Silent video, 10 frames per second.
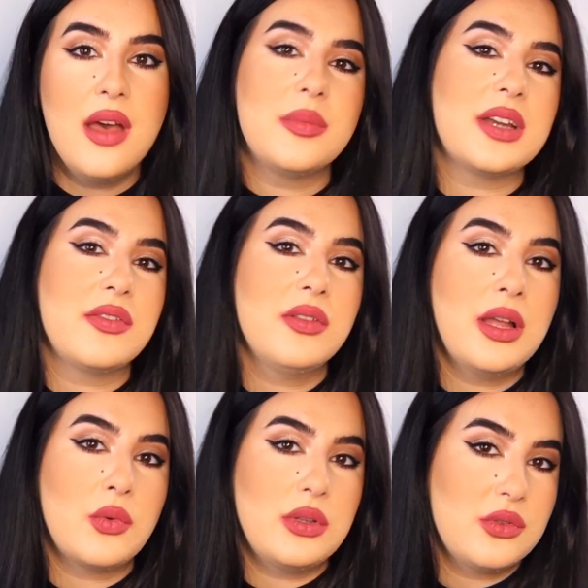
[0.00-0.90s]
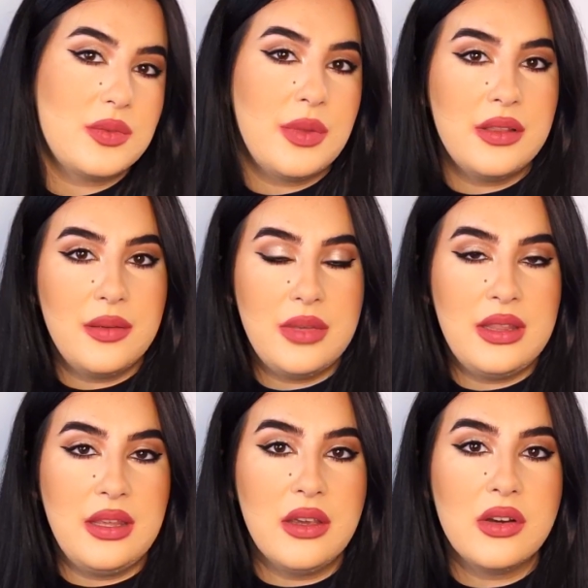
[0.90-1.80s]
but I feel like when you smell them
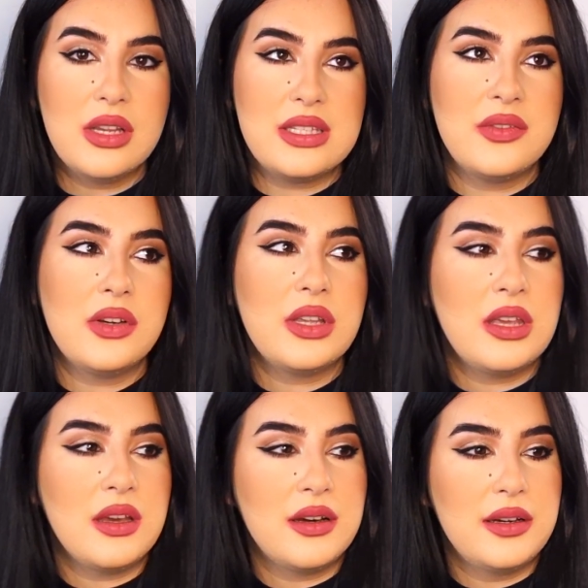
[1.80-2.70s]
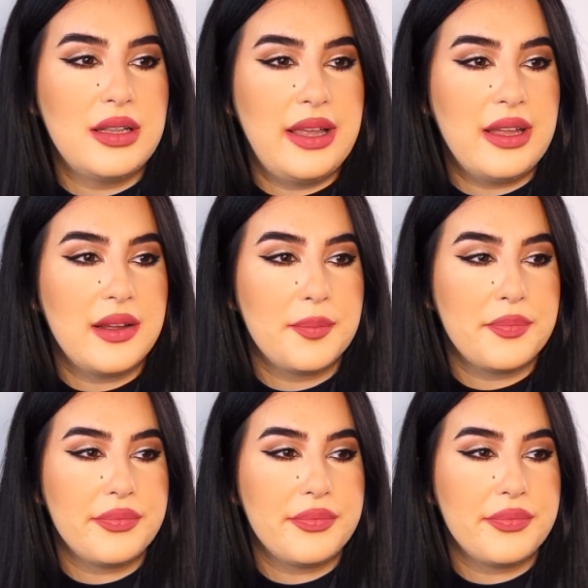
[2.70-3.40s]
in the air, it's very like,